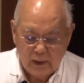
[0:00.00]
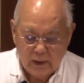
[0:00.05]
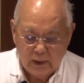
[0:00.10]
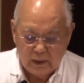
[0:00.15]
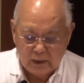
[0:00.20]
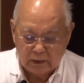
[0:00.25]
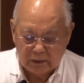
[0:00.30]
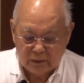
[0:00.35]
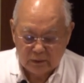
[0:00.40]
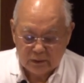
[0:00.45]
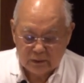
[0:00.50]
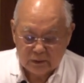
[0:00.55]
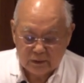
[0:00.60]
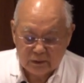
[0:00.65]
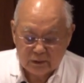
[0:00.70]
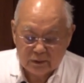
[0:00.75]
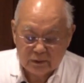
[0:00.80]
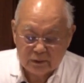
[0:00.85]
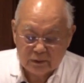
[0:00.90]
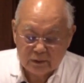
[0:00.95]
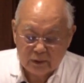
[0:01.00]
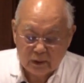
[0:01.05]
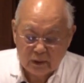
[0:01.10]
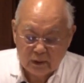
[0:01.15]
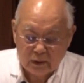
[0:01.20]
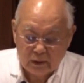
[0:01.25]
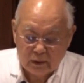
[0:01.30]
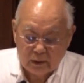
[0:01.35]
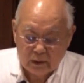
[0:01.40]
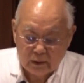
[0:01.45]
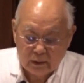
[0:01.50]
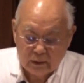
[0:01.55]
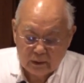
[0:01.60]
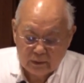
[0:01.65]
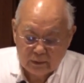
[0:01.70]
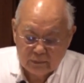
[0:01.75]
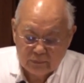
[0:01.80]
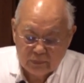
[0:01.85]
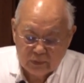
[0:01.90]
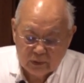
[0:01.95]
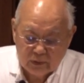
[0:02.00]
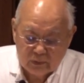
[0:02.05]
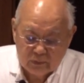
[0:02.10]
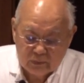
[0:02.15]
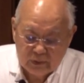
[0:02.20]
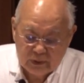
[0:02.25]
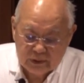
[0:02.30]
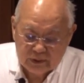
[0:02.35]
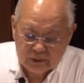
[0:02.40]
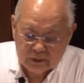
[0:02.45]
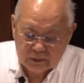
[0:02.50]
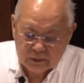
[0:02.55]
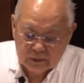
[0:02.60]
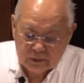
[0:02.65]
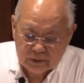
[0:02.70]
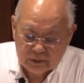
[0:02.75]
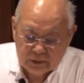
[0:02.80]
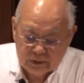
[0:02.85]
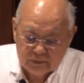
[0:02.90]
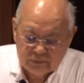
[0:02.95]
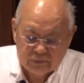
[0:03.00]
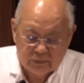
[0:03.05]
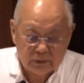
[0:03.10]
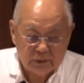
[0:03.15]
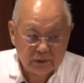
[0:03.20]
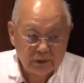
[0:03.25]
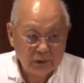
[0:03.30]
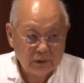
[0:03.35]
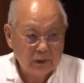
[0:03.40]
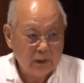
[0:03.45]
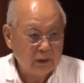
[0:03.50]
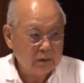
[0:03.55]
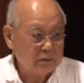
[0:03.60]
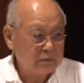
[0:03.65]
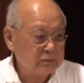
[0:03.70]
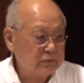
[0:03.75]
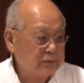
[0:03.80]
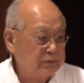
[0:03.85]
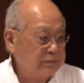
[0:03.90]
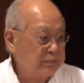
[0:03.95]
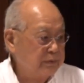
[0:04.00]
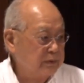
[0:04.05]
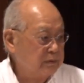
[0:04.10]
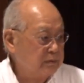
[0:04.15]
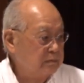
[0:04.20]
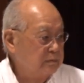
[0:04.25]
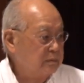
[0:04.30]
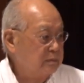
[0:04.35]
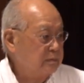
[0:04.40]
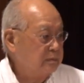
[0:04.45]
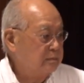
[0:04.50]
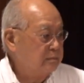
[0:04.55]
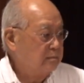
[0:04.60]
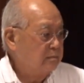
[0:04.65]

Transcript: And this is uh, very recent. This is from the Chicago Tribune,